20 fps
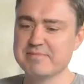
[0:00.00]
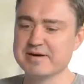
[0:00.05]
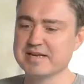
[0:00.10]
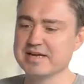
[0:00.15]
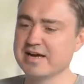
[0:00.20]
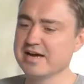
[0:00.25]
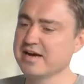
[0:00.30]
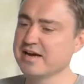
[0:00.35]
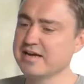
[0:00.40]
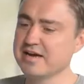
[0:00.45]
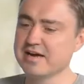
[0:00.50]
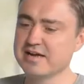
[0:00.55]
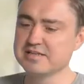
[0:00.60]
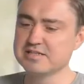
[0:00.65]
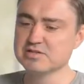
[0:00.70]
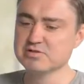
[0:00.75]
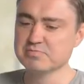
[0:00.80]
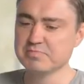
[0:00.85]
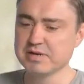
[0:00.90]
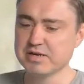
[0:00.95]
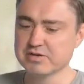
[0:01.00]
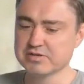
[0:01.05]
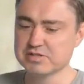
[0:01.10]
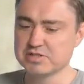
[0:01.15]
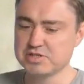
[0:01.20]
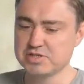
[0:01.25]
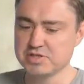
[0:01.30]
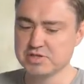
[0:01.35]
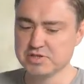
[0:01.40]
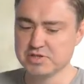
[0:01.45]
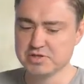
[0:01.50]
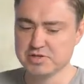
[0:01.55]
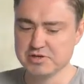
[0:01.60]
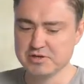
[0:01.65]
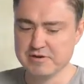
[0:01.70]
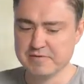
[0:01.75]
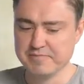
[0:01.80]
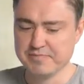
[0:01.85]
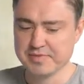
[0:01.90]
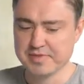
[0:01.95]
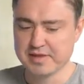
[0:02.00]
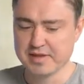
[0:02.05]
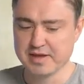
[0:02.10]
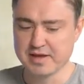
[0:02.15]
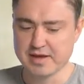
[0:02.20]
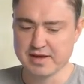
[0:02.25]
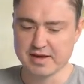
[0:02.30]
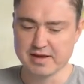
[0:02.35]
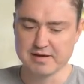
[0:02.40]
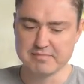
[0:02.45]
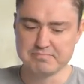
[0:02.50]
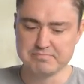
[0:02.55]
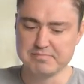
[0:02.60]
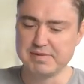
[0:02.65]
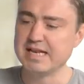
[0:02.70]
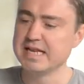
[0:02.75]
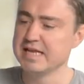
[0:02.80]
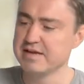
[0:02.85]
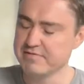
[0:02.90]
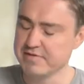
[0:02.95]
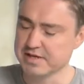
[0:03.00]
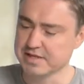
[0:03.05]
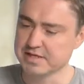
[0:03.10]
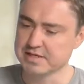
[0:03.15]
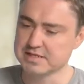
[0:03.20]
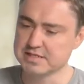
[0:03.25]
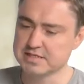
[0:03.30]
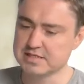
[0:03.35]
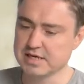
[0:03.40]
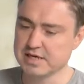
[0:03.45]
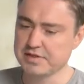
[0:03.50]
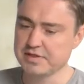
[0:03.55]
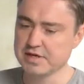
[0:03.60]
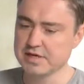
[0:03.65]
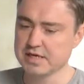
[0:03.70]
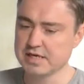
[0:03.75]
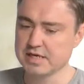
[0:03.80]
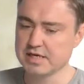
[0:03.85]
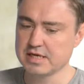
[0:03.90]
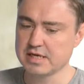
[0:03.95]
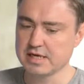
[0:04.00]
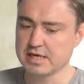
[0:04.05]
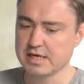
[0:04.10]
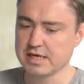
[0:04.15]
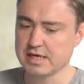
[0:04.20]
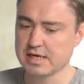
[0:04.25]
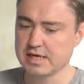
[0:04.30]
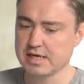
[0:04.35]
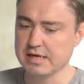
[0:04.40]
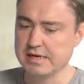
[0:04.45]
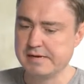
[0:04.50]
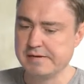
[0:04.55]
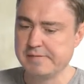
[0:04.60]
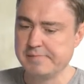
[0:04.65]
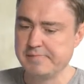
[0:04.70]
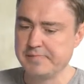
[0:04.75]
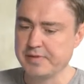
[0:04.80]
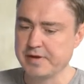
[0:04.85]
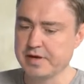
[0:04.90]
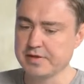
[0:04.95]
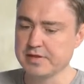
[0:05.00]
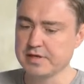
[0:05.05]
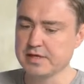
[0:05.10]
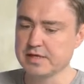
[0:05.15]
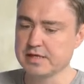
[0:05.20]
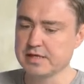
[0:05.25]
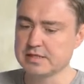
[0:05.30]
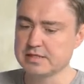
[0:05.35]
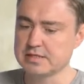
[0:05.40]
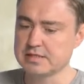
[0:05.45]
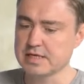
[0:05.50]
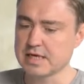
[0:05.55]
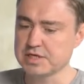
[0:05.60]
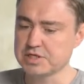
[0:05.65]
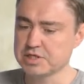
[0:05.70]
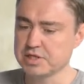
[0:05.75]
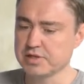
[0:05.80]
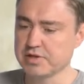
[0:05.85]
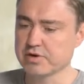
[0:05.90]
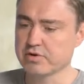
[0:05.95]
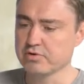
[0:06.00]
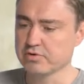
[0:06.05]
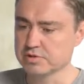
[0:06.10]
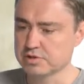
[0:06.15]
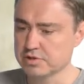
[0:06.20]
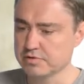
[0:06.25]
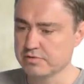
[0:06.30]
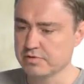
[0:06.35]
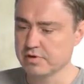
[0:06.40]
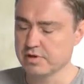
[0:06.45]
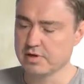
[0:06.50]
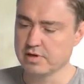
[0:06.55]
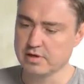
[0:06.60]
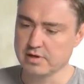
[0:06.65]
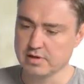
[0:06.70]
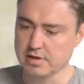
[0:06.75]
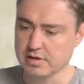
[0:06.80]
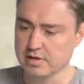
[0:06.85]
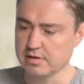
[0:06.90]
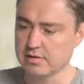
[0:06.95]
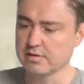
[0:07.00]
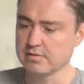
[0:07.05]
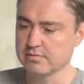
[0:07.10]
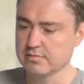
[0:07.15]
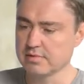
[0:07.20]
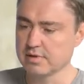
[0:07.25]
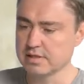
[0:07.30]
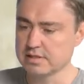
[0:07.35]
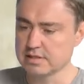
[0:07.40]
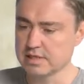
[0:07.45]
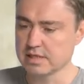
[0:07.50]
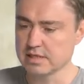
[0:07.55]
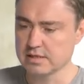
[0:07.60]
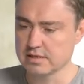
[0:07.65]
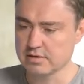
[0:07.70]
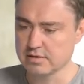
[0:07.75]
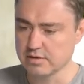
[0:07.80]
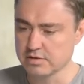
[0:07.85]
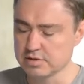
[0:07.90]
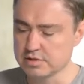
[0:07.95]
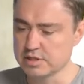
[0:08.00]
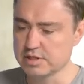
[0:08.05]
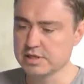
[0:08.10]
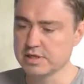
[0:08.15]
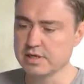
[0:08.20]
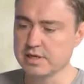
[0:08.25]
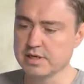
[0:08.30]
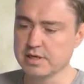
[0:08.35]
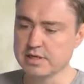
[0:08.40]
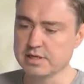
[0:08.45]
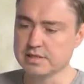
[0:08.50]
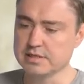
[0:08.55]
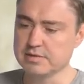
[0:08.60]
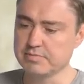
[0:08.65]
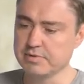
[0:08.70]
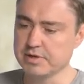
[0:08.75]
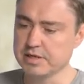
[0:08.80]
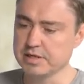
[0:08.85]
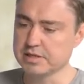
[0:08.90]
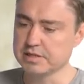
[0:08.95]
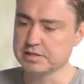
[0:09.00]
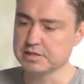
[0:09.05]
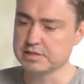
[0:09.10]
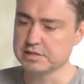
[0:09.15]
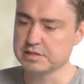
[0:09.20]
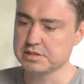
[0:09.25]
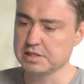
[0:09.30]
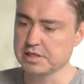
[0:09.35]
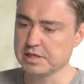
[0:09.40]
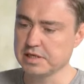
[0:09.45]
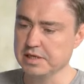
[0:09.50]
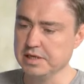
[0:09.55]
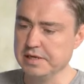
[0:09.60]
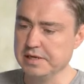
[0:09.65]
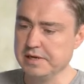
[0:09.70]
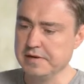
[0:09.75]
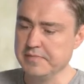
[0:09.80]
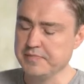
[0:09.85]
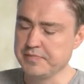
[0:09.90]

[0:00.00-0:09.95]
But I, I don't belong to uh, believing this. I think uh, I think it's actually the contra- uh, like exact contrary, yeah, because uh,